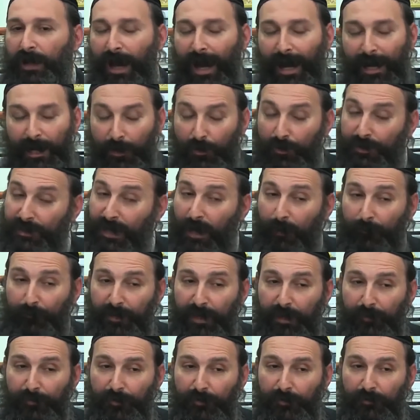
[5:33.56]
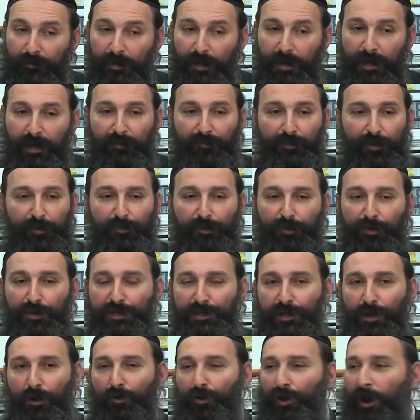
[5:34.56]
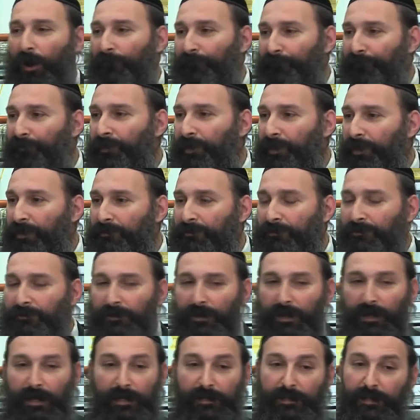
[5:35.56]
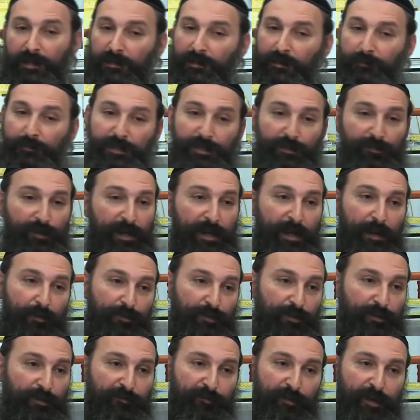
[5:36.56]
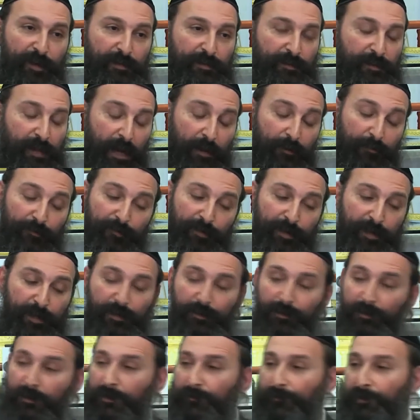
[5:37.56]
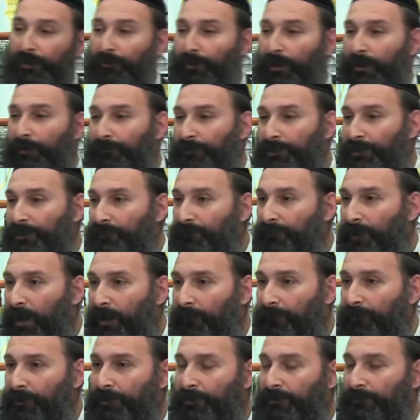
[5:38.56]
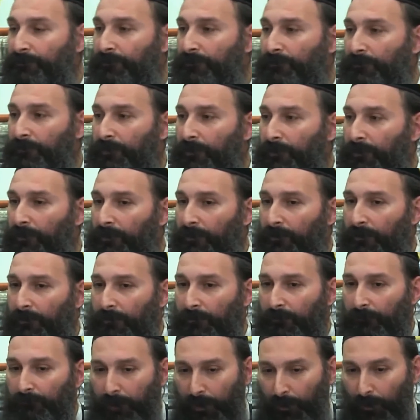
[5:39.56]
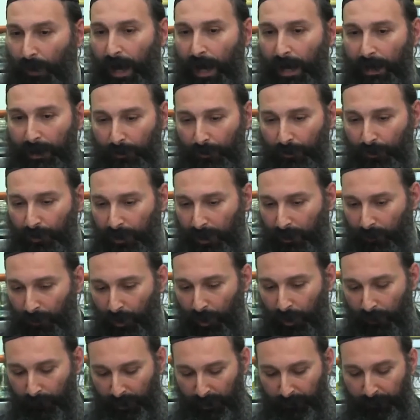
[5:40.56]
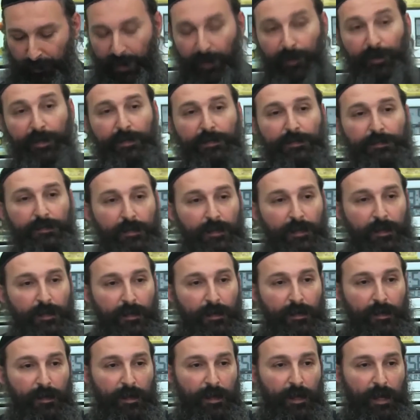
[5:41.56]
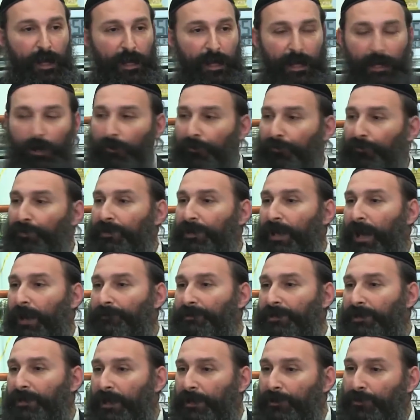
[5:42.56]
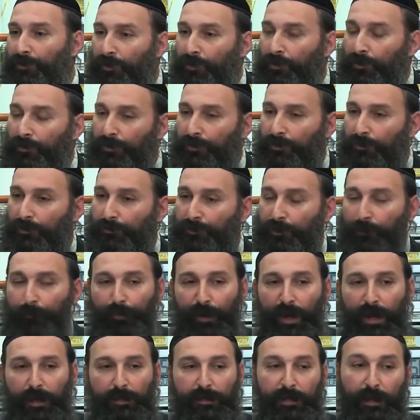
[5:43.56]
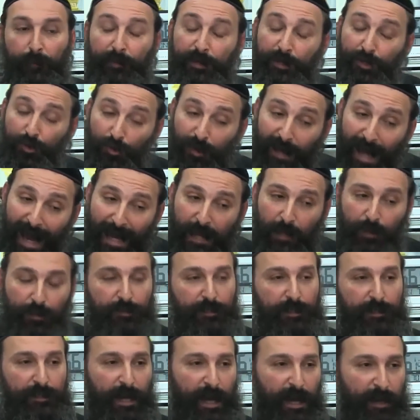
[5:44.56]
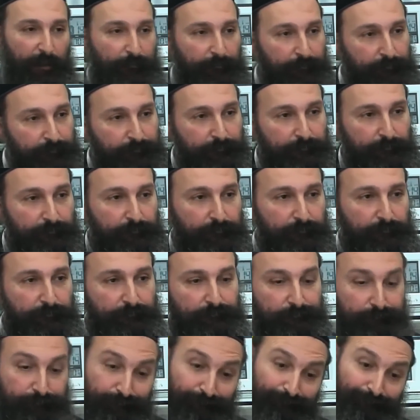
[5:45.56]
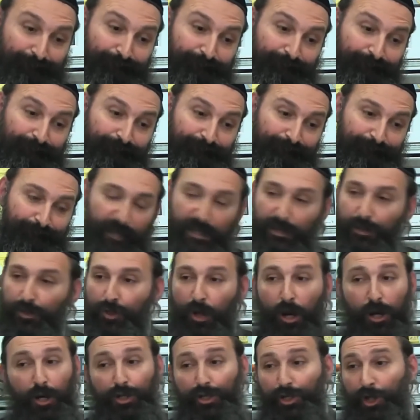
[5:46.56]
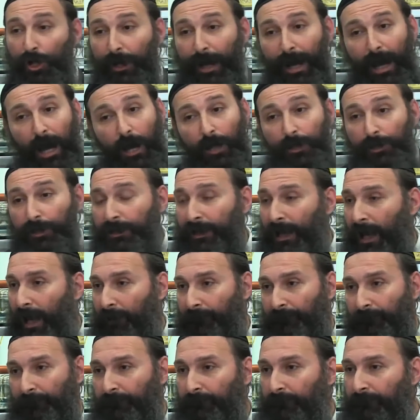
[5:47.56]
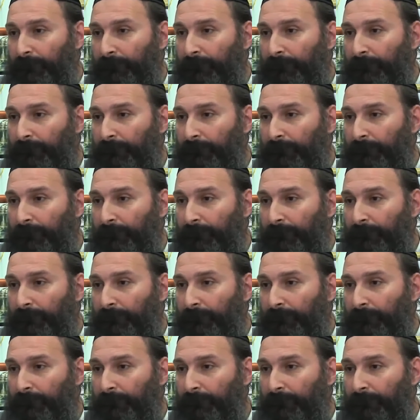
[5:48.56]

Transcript: I know some people that they're so confident, and I tell them straight out to their face, I don't think you're going to be one of the survivors. But why? Look how long my beard is. And I go 3 times a day to pray. Yeah, but you lie all the time. You talk Lashon Hara all the time.